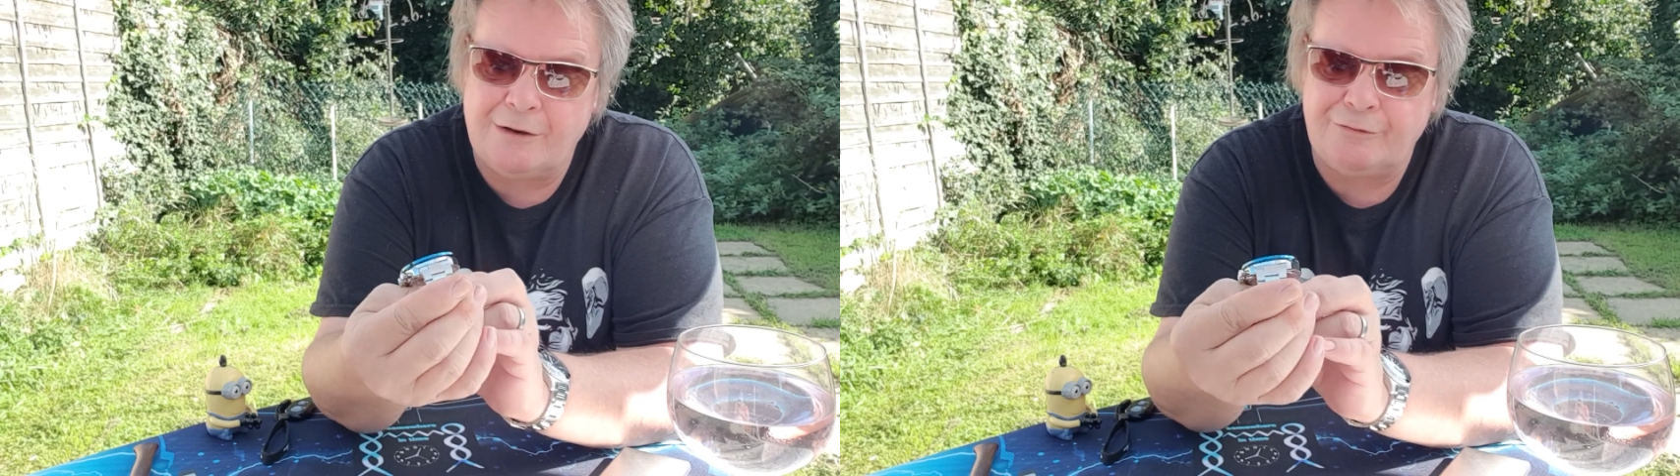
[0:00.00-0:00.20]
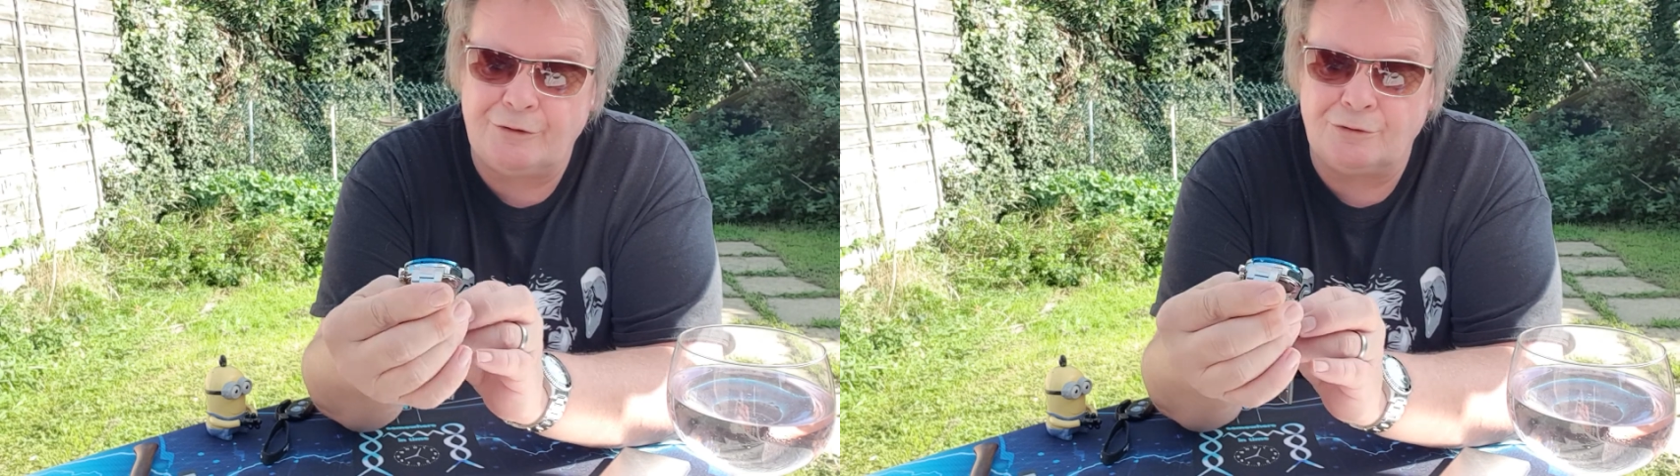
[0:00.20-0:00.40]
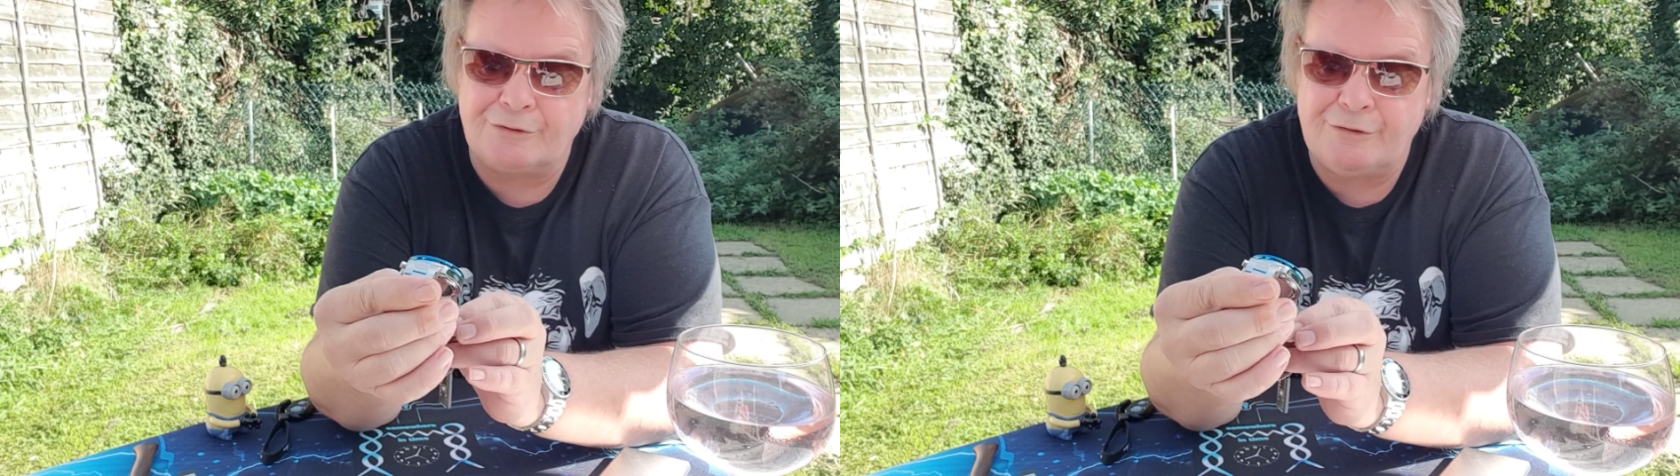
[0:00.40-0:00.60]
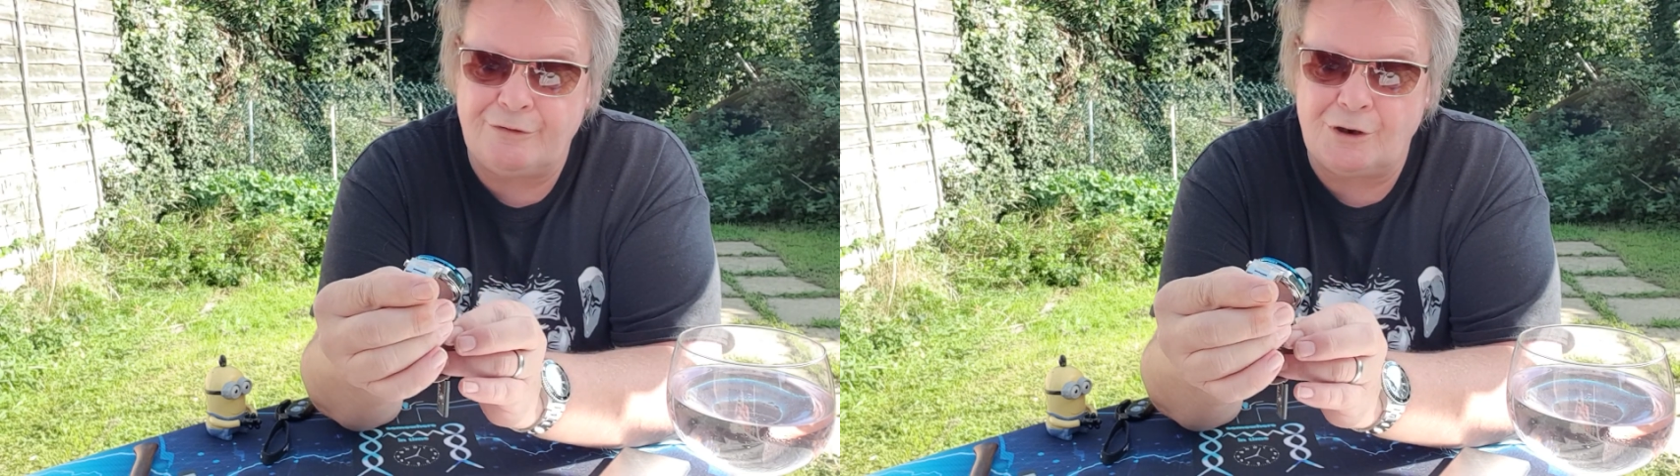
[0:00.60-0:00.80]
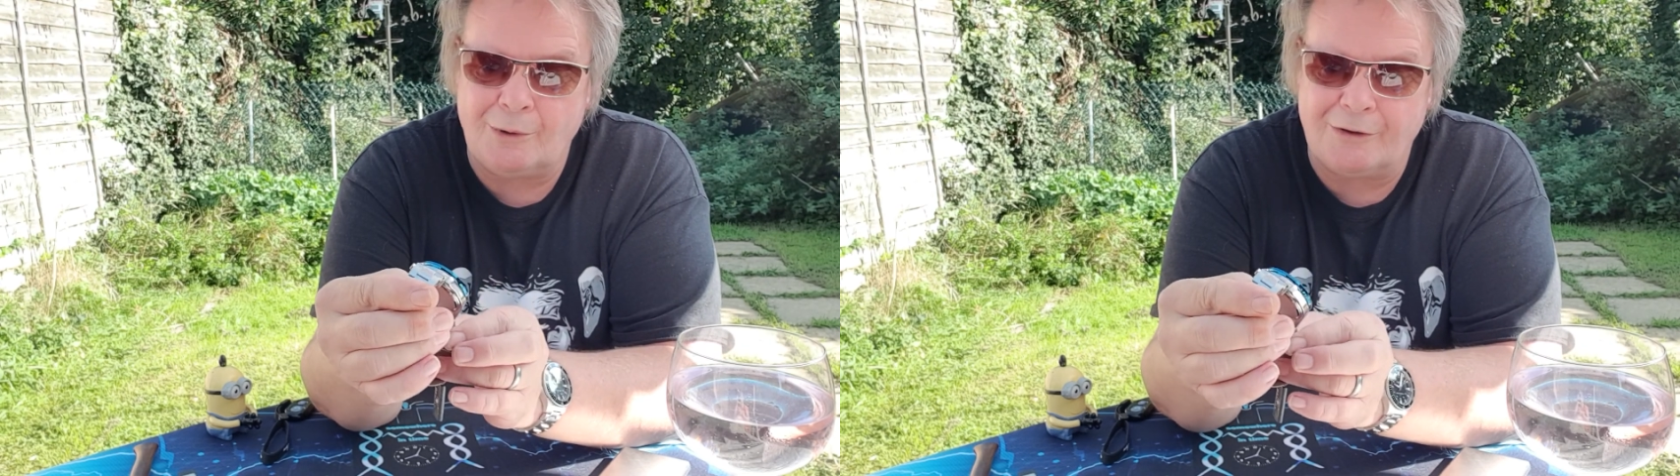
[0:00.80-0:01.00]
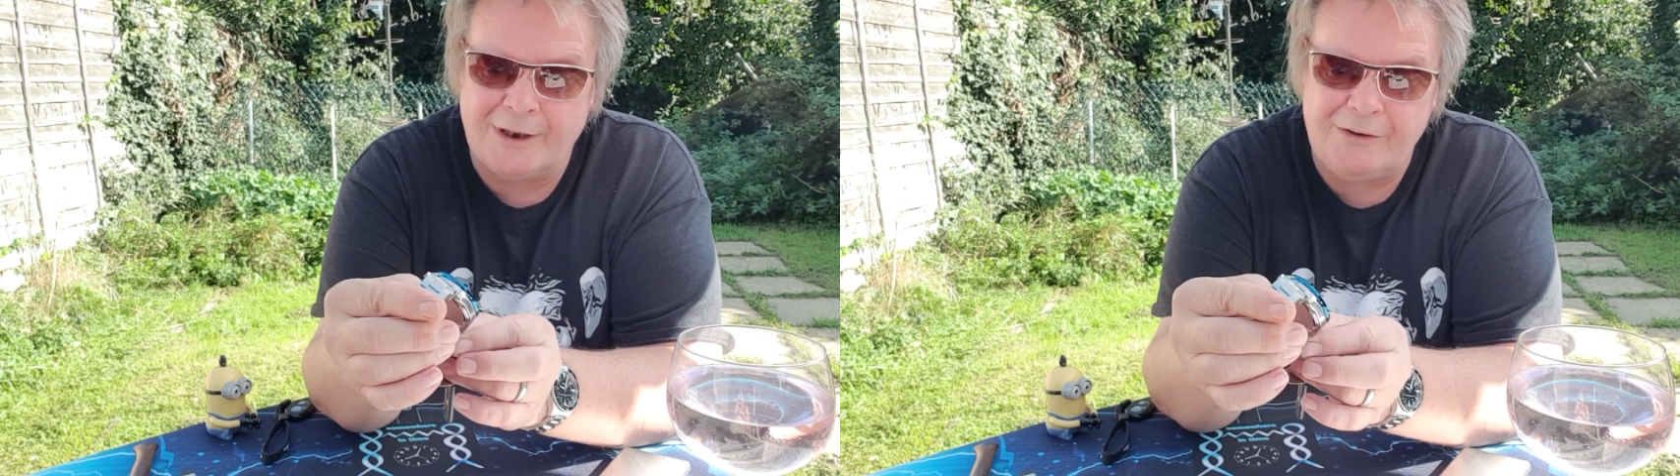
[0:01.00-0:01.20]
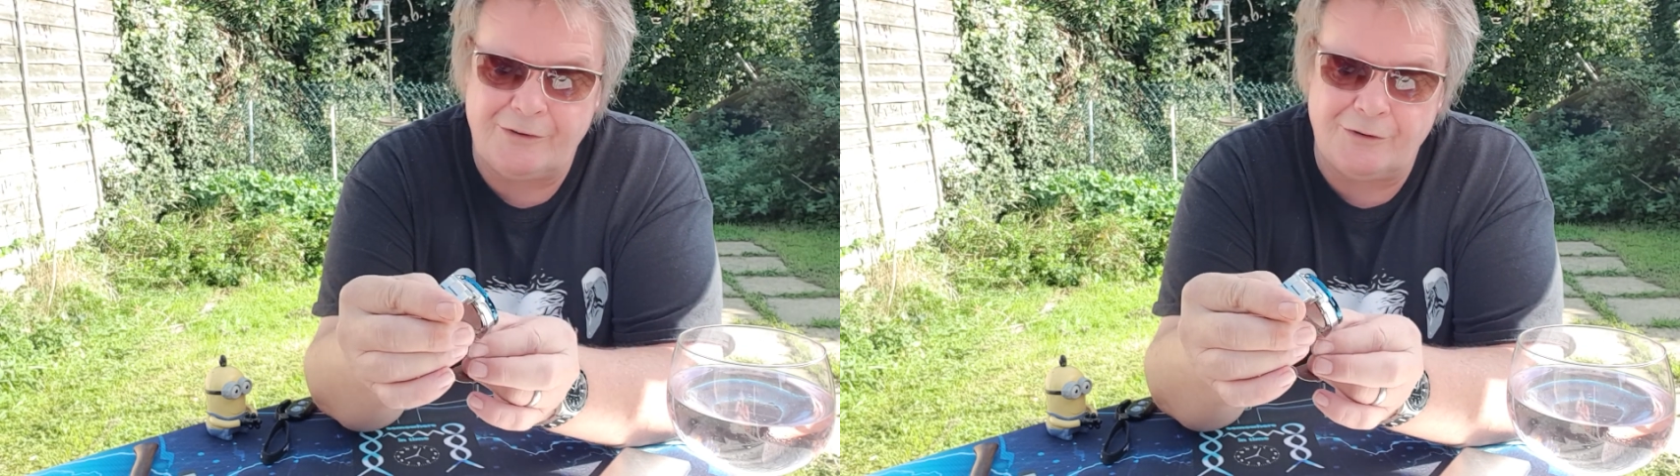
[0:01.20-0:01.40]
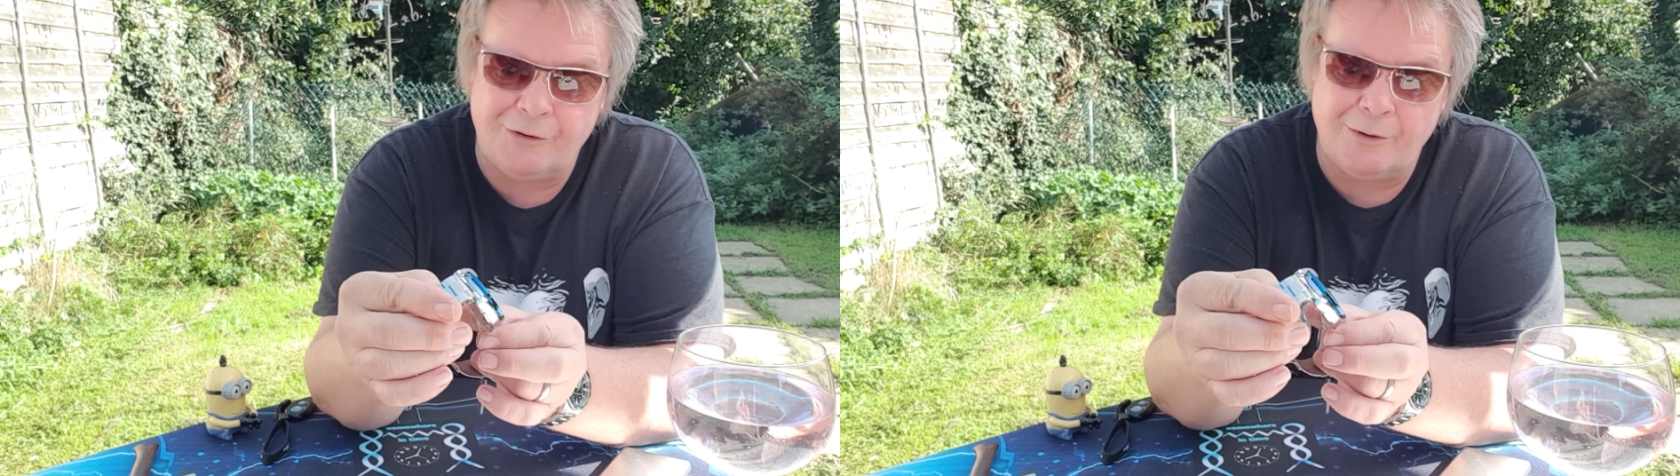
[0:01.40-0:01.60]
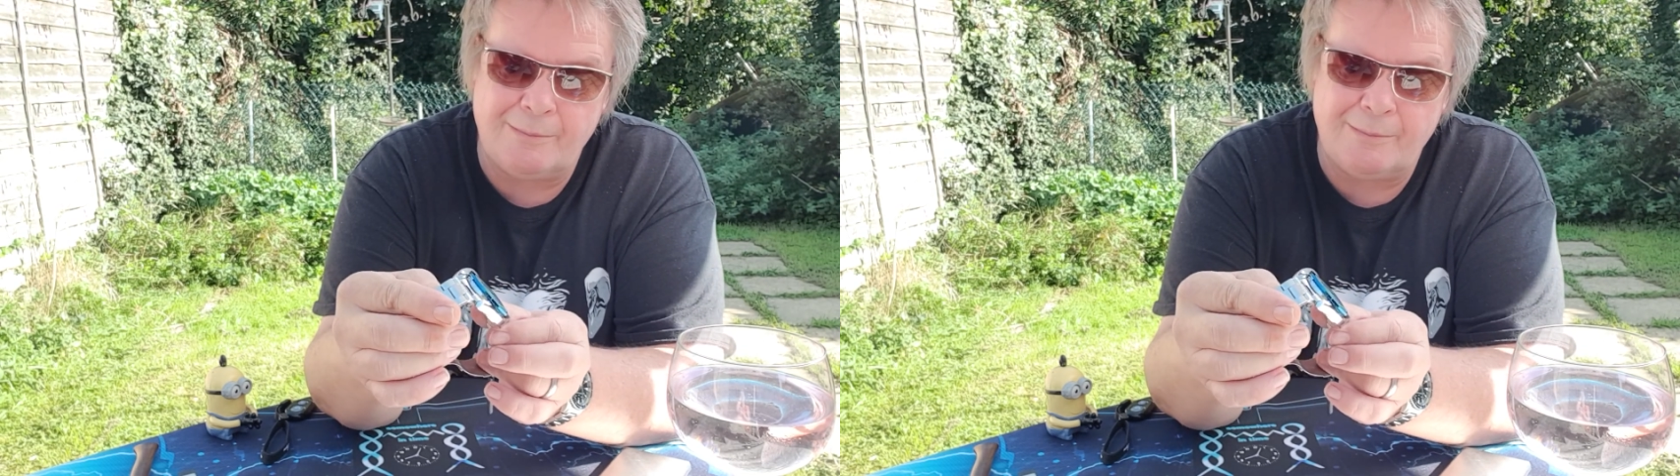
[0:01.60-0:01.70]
full review on this and do